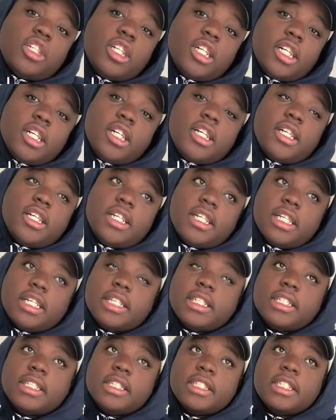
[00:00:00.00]

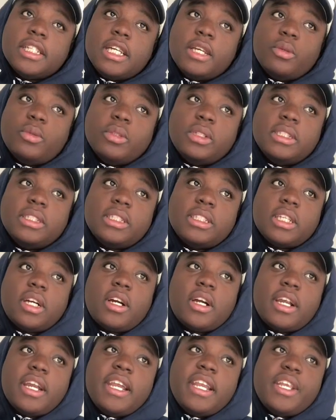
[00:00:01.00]
it was
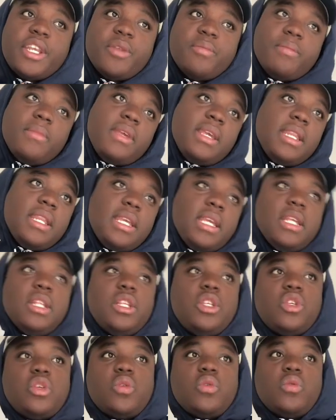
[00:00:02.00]
our
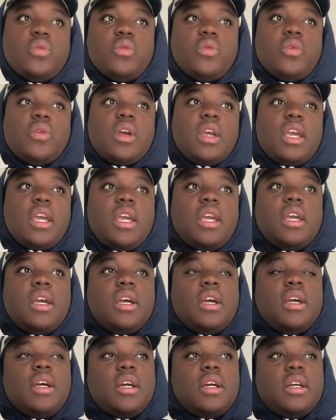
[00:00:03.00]
intermediate school. Okay,
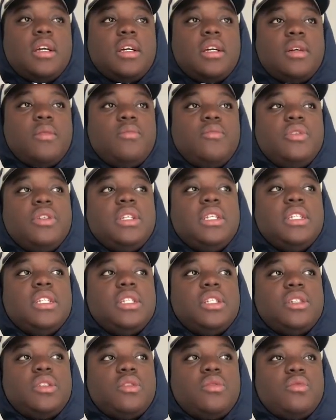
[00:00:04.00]
I'm really
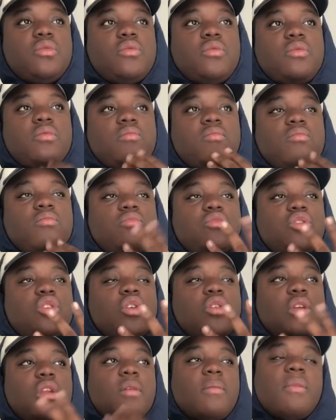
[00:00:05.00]
just
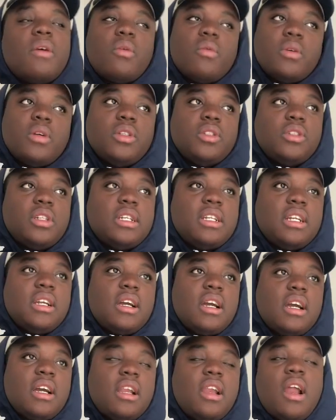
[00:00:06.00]
choking on my words right
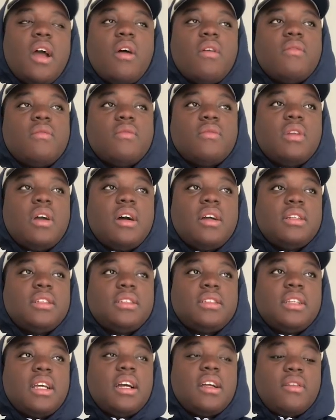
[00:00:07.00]
now. I
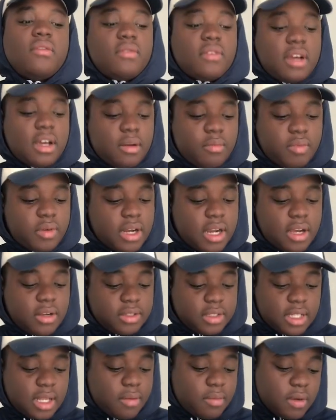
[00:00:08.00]
don't know how to
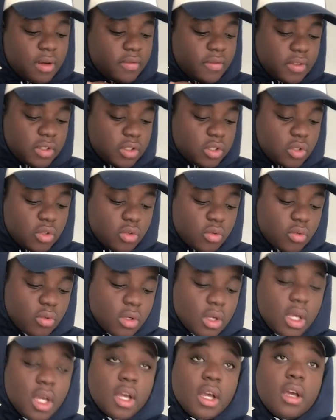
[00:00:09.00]
pronounce that motherfucking school,
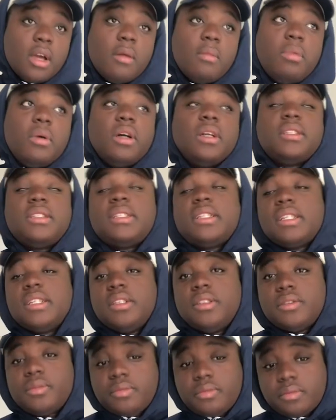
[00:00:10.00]
but
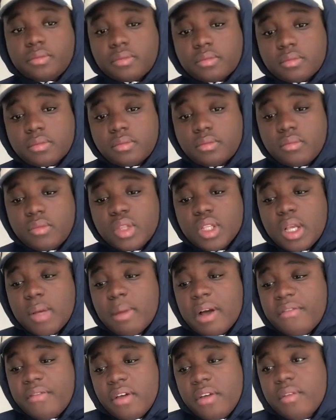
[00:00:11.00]
still,
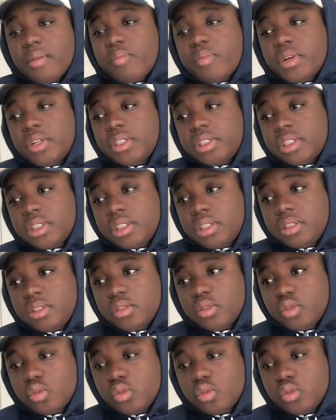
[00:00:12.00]
my favorite person